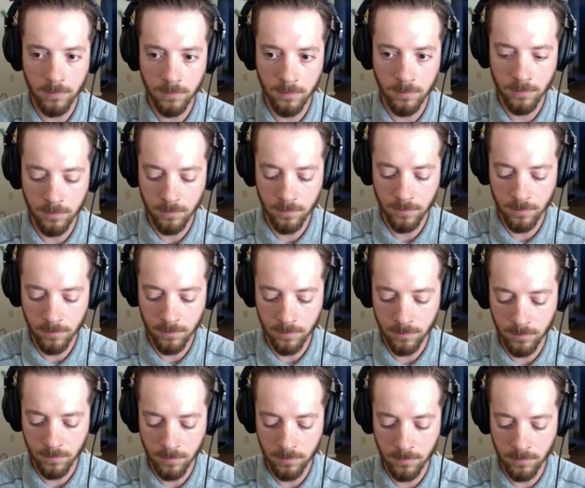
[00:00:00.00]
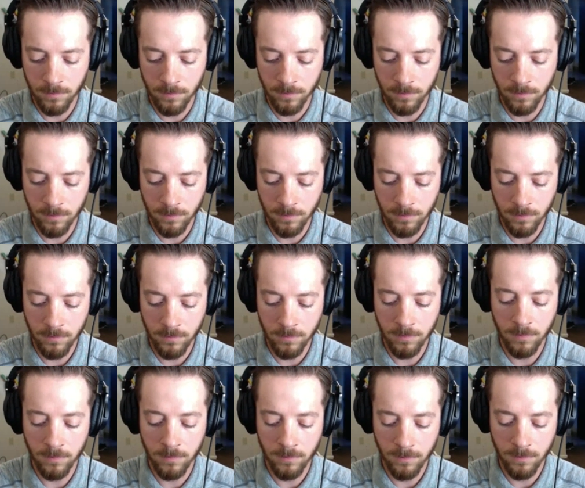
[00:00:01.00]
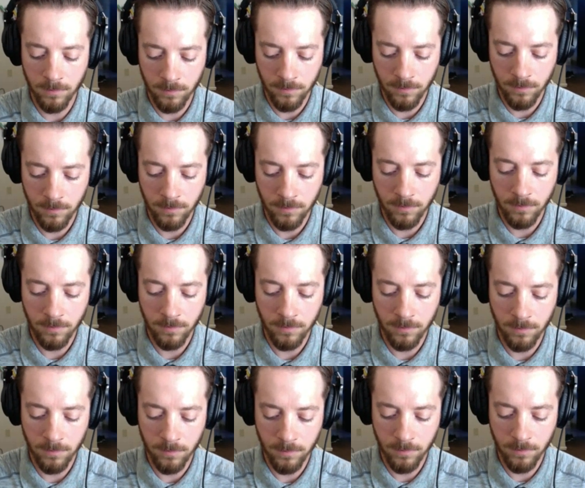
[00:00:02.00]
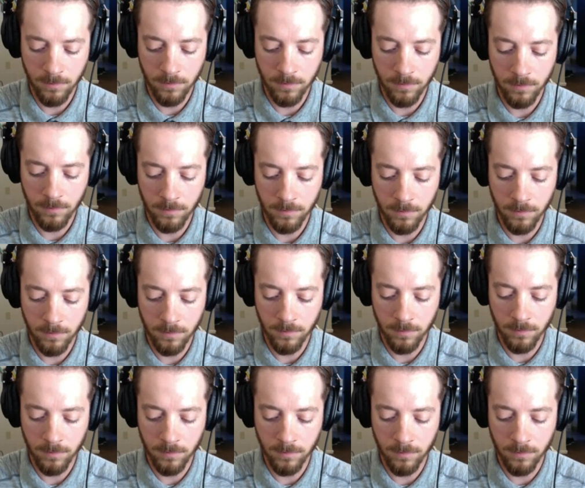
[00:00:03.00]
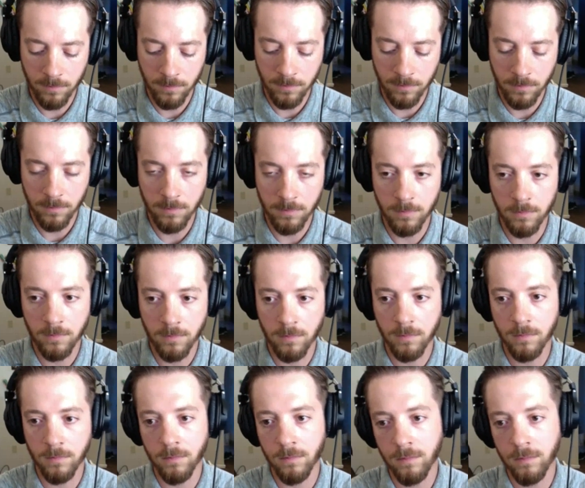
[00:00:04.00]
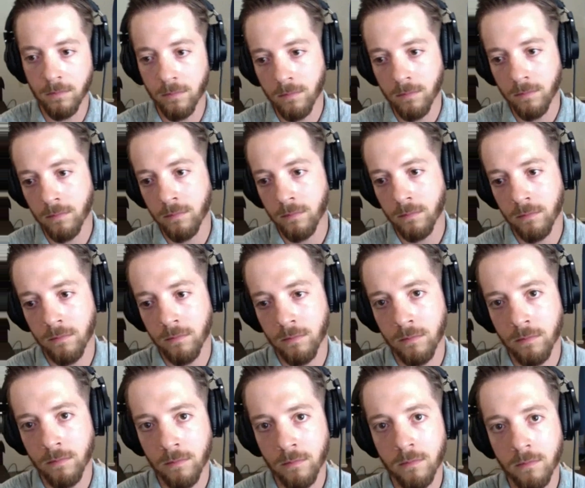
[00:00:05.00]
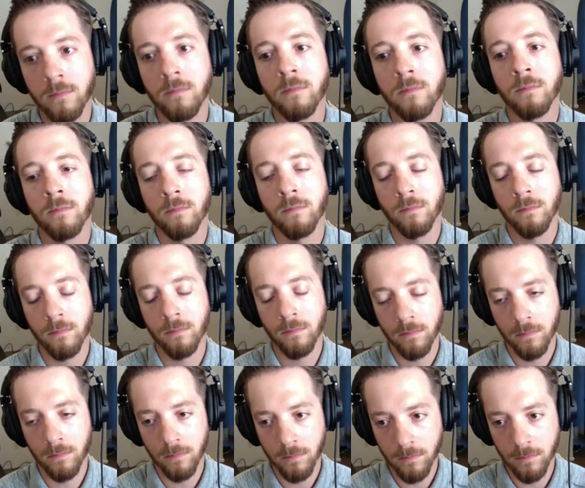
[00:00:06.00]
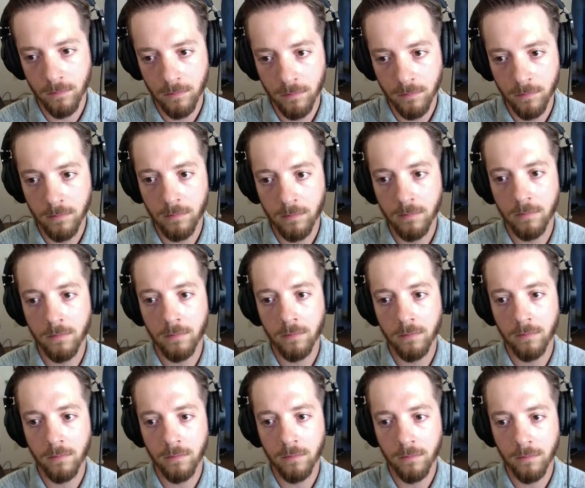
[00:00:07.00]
The person shown says nothing.